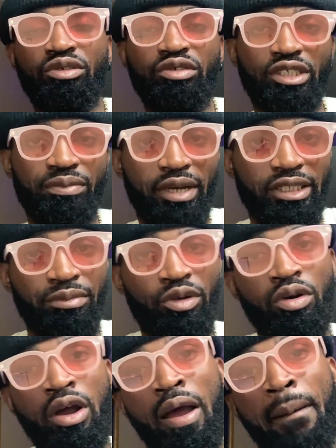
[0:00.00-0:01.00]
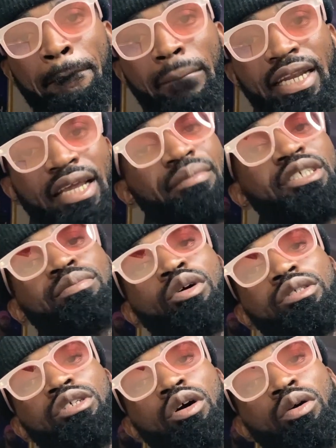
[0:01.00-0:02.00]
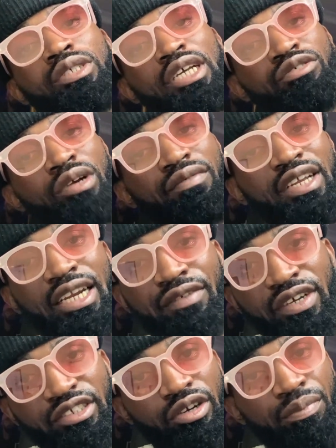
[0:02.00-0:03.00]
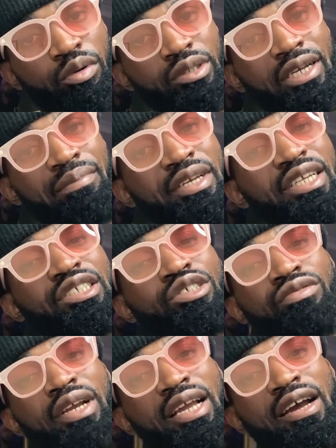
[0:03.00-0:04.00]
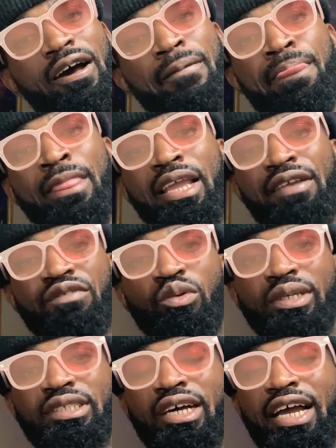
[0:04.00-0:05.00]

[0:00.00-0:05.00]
soon as possible. My name is Monte, a travel and adventure reporter, media stringer, influencer.